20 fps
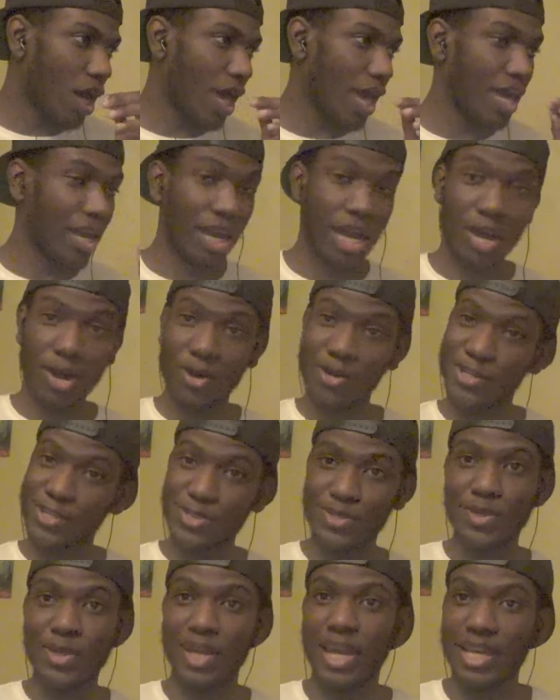And I
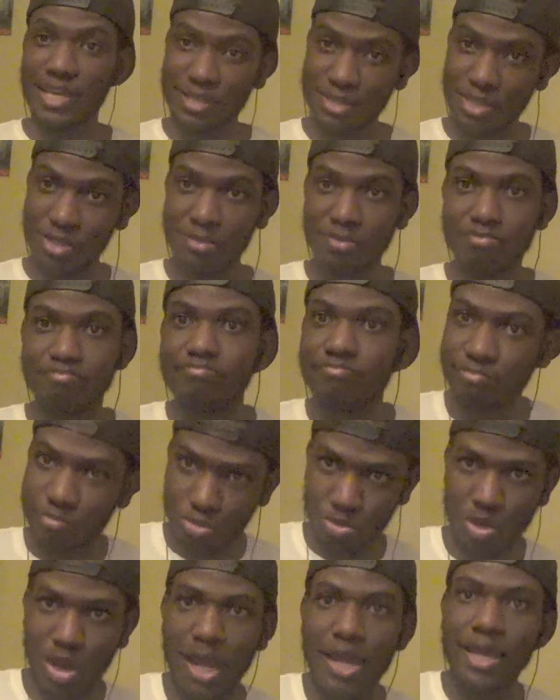also like some
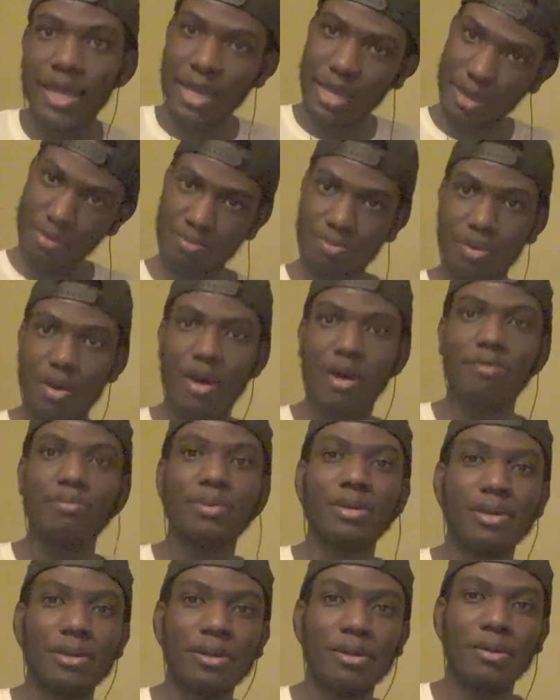like hip hop,
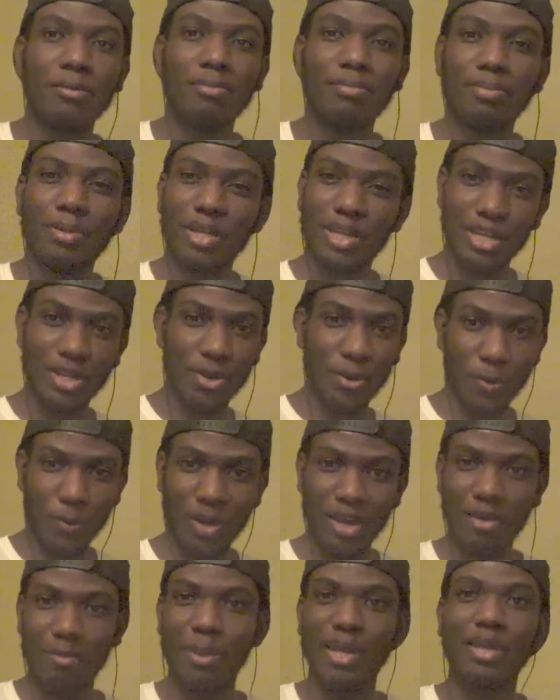but in a
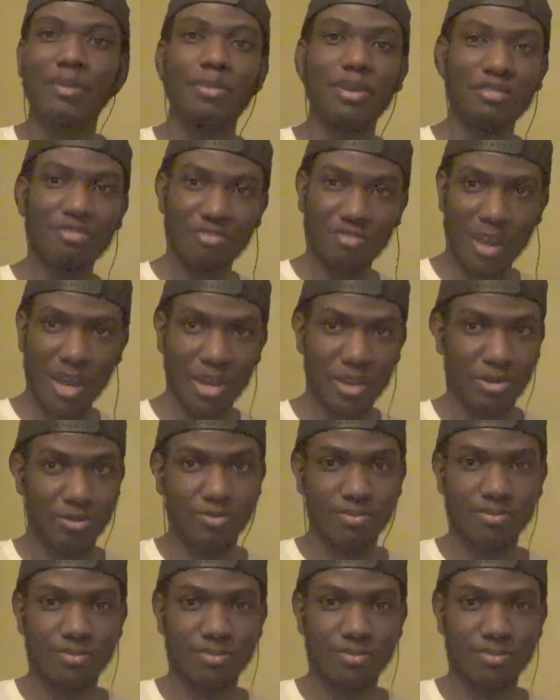way that can be fire.